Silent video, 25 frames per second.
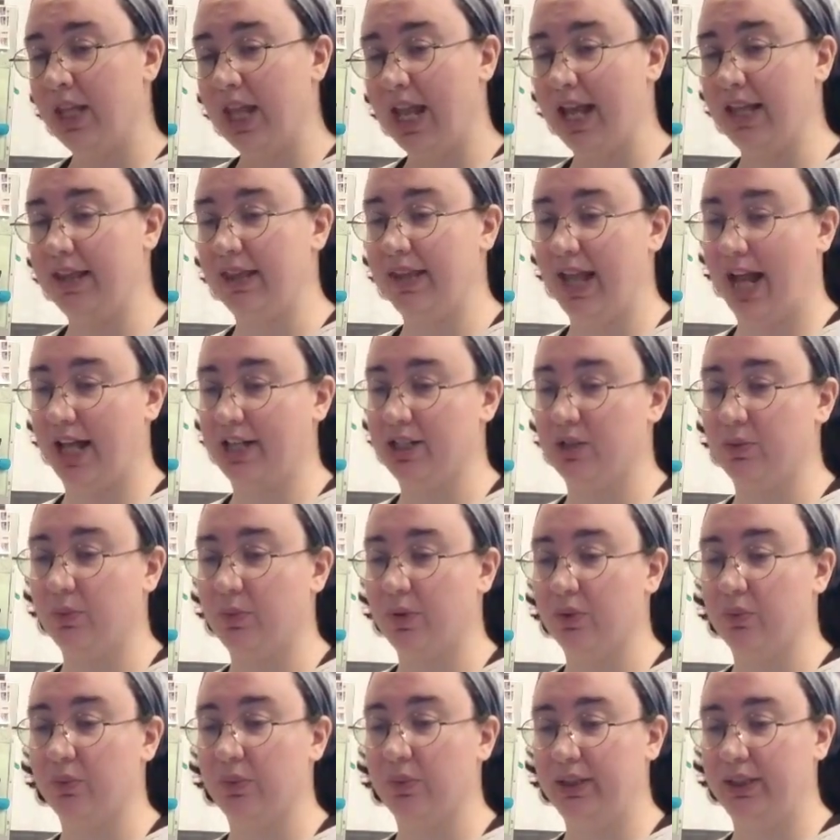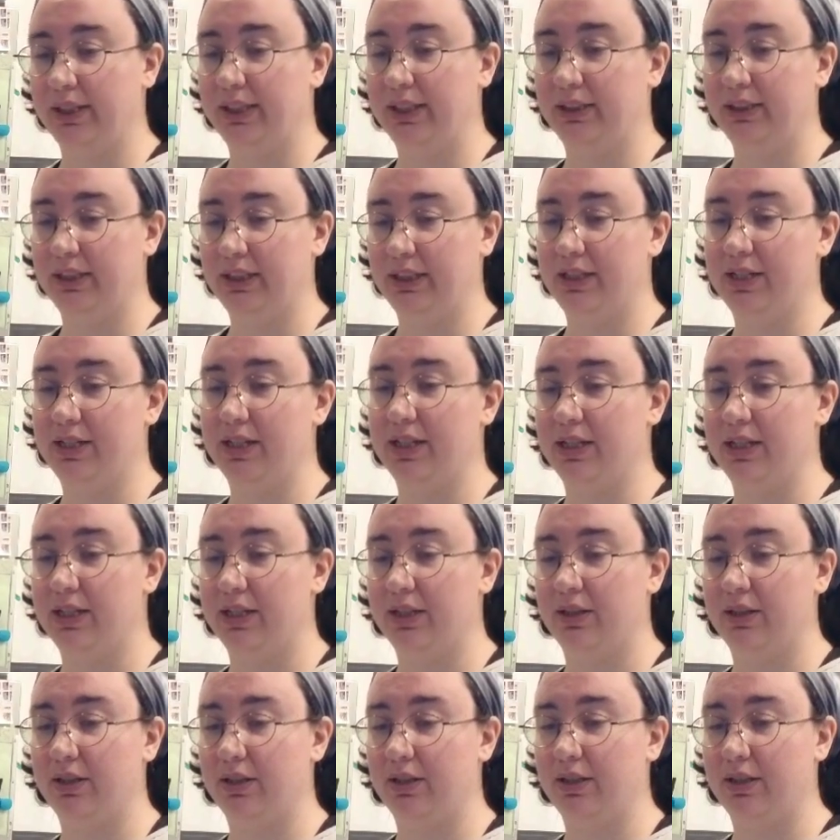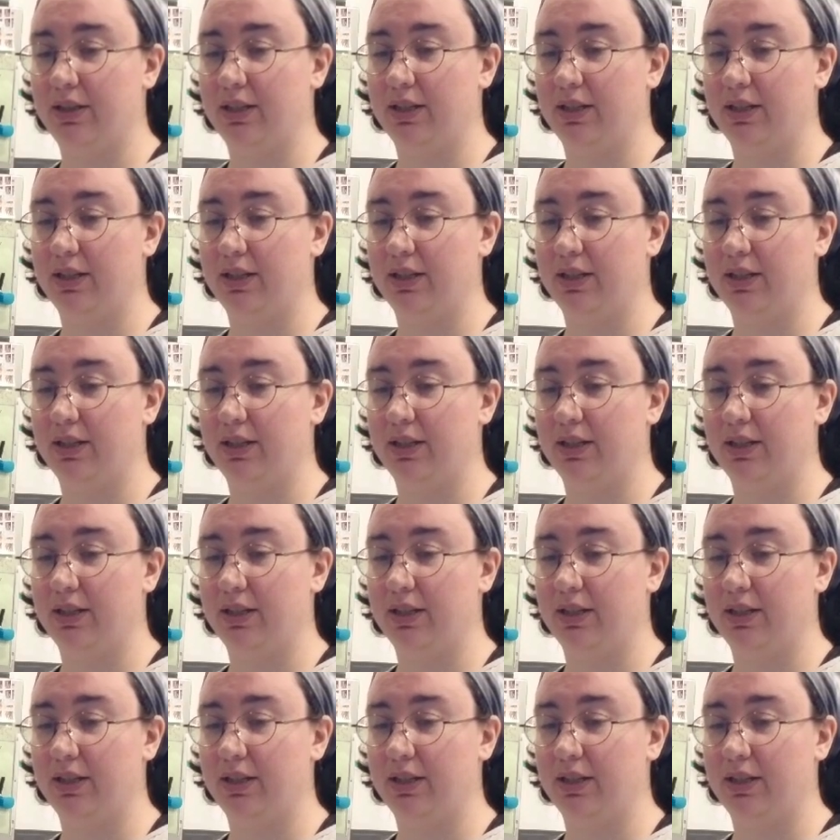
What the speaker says: and that's what really leads to